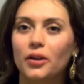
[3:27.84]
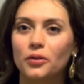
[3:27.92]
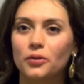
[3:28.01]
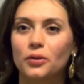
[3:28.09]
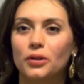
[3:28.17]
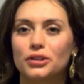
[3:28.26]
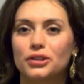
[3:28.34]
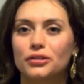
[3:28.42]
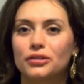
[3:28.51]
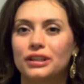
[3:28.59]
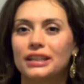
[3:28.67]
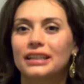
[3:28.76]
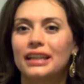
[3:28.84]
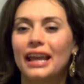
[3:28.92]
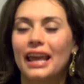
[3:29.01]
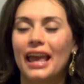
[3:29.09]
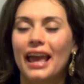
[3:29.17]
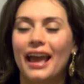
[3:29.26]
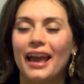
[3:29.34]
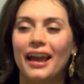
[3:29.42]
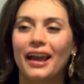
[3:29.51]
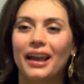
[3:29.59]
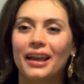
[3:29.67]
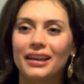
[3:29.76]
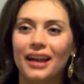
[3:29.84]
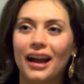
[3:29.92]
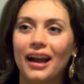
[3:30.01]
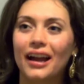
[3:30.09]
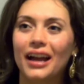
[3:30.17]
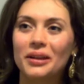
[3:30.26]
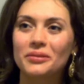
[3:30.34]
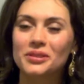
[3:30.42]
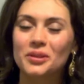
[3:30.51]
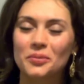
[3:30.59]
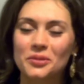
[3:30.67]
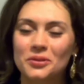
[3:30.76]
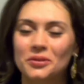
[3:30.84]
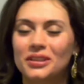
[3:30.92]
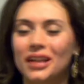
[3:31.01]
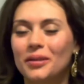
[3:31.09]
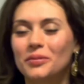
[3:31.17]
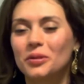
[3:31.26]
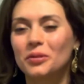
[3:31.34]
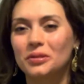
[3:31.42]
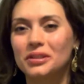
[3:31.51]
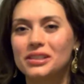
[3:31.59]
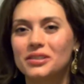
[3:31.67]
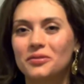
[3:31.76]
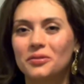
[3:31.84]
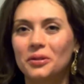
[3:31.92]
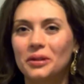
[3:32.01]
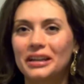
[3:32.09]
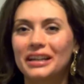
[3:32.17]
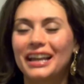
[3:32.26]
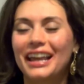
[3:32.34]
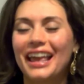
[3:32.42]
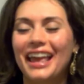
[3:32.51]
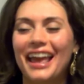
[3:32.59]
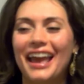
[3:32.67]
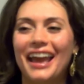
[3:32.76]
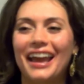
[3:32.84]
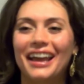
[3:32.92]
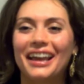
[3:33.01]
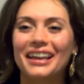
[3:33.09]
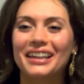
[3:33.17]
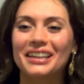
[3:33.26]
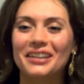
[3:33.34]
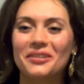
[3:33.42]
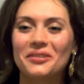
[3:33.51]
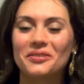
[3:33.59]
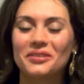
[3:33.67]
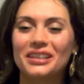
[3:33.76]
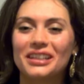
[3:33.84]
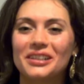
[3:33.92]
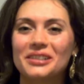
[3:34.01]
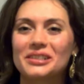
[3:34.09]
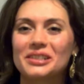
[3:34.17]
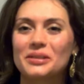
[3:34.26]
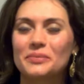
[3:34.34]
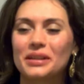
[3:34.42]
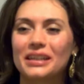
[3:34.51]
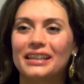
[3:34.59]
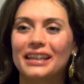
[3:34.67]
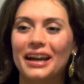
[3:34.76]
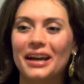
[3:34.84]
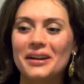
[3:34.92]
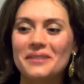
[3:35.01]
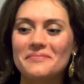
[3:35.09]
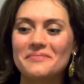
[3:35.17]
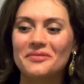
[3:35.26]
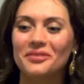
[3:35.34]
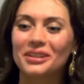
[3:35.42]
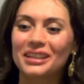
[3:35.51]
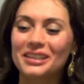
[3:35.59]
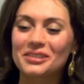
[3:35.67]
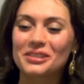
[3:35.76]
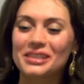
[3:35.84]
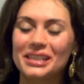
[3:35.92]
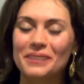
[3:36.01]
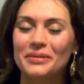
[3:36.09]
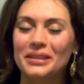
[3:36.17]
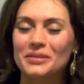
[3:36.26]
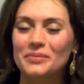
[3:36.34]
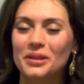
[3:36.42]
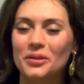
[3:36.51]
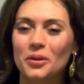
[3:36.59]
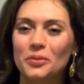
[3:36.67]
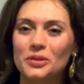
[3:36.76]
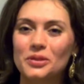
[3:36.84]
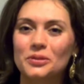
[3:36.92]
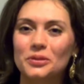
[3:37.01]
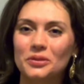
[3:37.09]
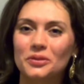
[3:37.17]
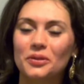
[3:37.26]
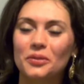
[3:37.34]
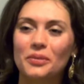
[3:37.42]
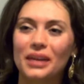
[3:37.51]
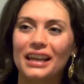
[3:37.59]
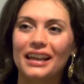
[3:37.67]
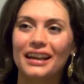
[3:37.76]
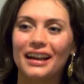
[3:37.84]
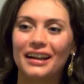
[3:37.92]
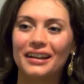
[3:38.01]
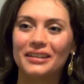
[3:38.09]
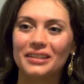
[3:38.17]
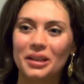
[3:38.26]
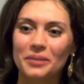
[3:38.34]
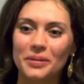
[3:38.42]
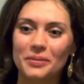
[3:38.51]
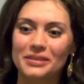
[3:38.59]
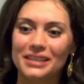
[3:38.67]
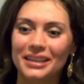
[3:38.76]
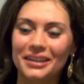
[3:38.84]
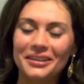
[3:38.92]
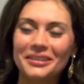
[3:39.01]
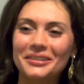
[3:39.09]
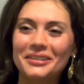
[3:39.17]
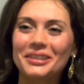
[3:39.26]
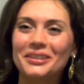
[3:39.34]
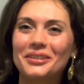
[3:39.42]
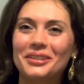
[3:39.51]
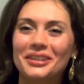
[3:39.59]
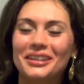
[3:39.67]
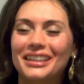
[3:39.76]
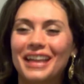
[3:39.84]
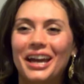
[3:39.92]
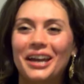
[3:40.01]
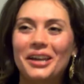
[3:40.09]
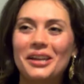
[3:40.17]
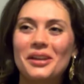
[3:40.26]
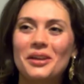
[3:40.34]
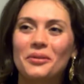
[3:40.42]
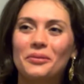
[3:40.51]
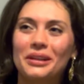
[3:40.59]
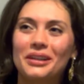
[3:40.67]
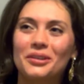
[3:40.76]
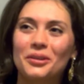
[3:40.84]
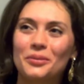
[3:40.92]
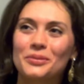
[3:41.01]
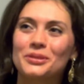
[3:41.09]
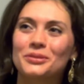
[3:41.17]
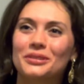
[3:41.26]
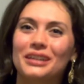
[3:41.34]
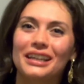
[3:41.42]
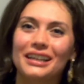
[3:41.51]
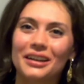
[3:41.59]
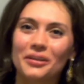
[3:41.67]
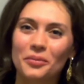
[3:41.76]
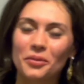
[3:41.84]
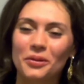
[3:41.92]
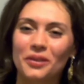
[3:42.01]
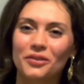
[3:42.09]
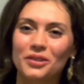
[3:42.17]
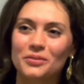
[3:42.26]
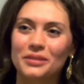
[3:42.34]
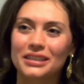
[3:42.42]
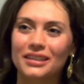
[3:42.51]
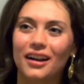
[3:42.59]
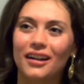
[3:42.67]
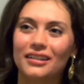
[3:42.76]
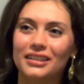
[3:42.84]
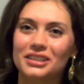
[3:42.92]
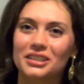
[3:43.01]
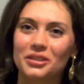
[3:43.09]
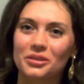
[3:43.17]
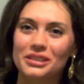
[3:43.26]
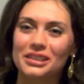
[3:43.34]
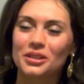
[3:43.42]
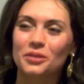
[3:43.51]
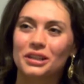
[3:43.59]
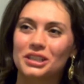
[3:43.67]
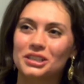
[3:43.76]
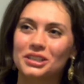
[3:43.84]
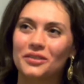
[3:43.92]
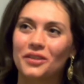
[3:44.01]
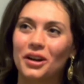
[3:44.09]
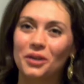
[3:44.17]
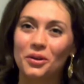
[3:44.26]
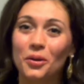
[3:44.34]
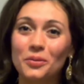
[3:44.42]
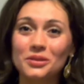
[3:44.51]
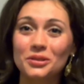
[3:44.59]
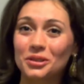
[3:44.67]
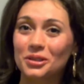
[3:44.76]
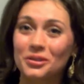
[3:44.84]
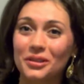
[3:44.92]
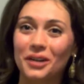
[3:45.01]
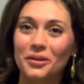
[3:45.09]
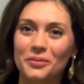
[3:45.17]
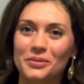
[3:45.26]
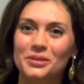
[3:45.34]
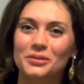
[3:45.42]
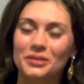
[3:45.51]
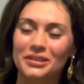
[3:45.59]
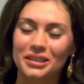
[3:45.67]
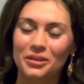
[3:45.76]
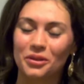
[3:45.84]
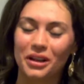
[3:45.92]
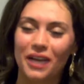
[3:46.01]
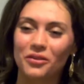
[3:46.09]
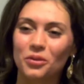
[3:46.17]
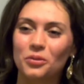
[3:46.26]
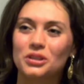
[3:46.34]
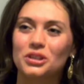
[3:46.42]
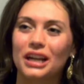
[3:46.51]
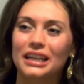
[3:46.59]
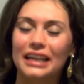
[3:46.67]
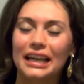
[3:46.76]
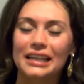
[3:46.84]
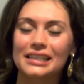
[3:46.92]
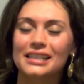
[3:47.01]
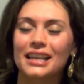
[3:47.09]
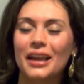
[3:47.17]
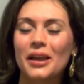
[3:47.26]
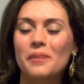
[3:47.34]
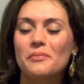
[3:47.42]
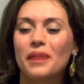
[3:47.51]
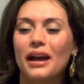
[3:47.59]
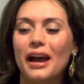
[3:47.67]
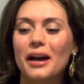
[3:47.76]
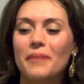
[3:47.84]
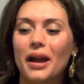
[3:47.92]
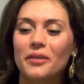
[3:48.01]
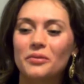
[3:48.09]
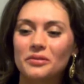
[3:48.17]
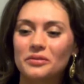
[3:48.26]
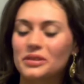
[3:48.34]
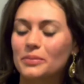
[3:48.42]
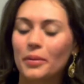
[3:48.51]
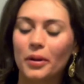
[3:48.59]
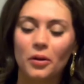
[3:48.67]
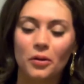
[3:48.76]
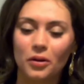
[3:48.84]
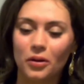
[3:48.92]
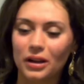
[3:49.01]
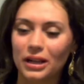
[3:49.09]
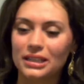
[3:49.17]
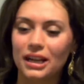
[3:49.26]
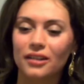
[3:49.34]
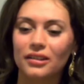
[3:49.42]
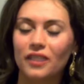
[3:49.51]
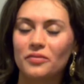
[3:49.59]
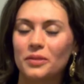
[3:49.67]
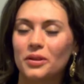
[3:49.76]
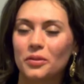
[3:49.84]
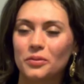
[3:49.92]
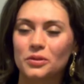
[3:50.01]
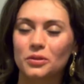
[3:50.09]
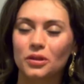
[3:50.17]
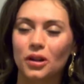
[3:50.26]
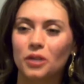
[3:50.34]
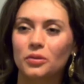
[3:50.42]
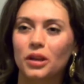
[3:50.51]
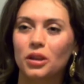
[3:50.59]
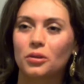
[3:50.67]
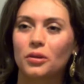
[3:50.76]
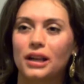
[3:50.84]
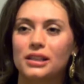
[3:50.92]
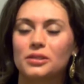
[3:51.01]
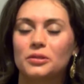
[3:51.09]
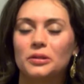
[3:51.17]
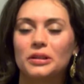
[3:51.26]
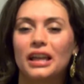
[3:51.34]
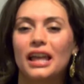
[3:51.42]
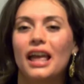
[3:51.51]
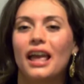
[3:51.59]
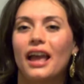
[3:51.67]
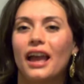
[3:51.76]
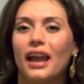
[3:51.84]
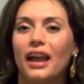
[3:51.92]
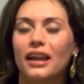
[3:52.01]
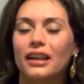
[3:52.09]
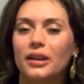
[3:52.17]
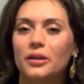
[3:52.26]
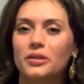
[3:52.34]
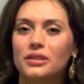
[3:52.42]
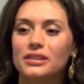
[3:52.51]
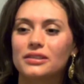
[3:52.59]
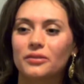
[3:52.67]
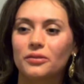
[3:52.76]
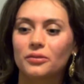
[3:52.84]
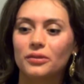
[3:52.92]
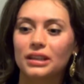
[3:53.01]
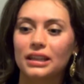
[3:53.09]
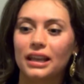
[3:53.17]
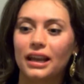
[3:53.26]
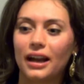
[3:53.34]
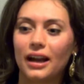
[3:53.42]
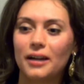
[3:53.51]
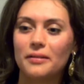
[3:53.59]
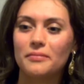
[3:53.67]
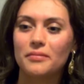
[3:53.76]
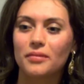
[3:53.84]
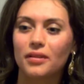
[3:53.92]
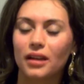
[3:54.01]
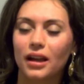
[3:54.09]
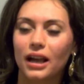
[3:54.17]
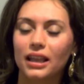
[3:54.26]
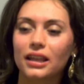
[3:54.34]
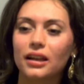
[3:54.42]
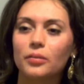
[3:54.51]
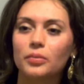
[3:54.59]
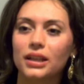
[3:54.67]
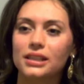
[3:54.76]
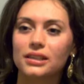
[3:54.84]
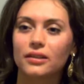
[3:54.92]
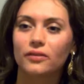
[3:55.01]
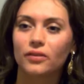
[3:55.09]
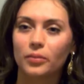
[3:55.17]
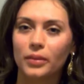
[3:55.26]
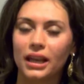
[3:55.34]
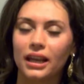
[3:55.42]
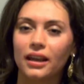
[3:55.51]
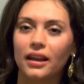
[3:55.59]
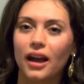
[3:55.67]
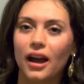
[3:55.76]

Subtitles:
of 4 children, and I was homeschooled. I'm the oldest of 4, and over the years it's been really interesting because being homeschooled for me, a lot of people say, oh, you're that weird homeschooled kid. I remember when I first went to college, there was this question of, are you homeschooled or are you not homeschooled? And everyone would try to guess. But I spent my entire life being homeschooled all the way through high school, and it was really, I think, a blessing for me.